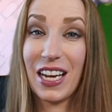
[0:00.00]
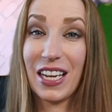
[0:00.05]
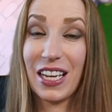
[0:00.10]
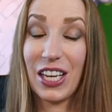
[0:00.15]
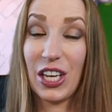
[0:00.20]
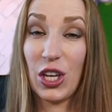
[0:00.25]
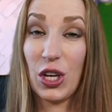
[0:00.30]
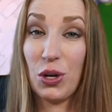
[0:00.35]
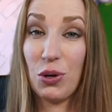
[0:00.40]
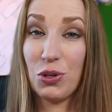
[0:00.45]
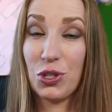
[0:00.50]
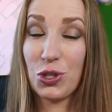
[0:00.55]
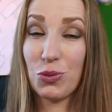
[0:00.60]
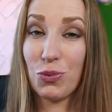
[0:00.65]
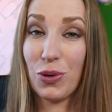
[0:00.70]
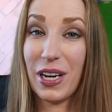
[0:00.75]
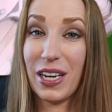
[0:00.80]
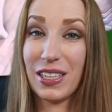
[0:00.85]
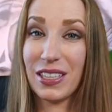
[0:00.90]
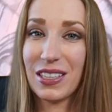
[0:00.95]
huge
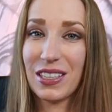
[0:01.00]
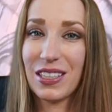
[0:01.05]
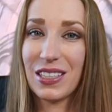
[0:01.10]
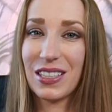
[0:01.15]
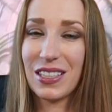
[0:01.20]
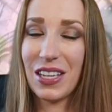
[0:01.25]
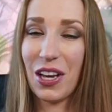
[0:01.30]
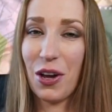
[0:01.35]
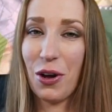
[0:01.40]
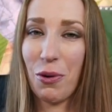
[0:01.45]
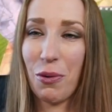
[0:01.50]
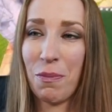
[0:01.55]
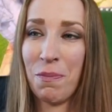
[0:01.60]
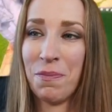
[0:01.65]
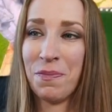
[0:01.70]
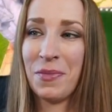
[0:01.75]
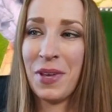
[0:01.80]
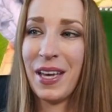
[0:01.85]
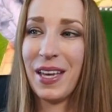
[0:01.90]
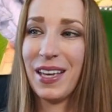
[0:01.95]
risk. So
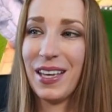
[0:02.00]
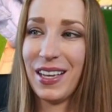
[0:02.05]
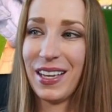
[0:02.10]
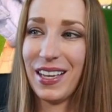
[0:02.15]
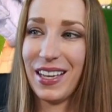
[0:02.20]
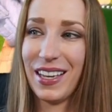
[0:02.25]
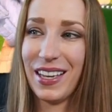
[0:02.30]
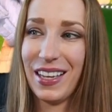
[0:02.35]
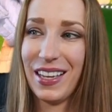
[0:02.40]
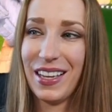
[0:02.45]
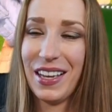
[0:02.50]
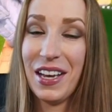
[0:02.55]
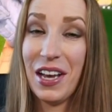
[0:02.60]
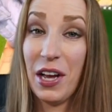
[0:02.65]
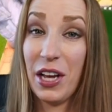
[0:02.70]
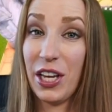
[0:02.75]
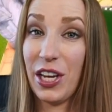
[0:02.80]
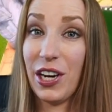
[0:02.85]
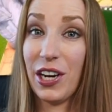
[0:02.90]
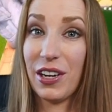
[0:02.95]

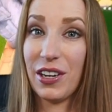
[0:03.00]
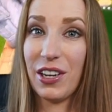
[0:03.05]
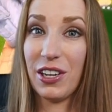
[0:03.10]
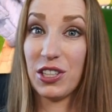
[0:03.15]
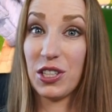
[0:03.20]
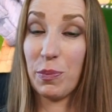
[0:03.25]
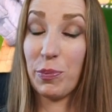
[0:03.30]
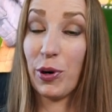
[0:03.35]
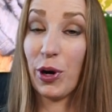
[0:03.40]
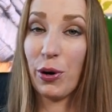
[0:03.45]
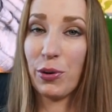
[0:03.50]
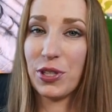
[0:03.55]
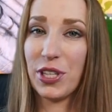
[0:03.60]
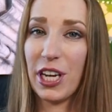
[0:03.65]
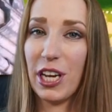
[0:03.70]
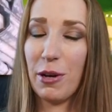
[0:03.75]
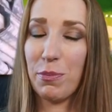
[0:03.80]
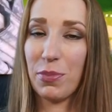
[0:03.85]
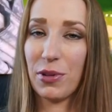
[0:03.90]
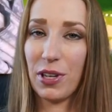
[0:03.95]
here's a pro
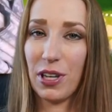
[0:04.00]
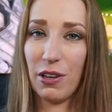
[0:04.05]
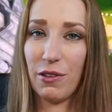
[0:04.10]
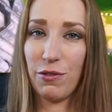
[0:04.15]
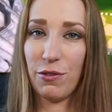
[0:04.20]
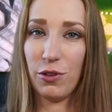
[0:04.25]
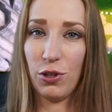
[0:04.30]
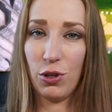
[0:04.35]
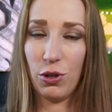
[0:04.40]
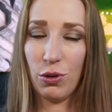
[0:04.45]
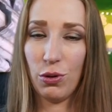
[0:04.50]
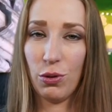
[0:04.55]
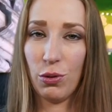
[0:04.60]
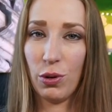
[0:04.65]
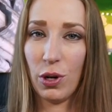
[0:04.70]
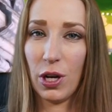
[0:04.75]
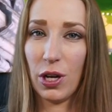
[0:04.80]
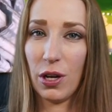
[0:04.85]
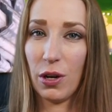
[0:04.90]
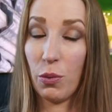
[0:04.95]
tip. If
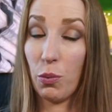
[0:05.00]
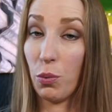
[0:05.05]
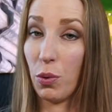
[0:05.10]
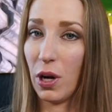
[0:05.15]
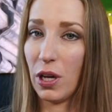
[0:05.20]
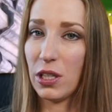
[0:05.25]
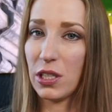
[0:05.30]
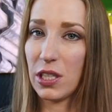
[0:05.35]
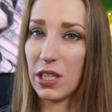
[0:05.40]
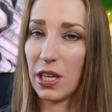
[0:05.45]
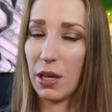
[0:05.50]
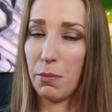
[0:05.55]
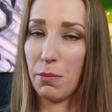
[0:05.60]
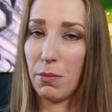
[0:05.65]
you want to get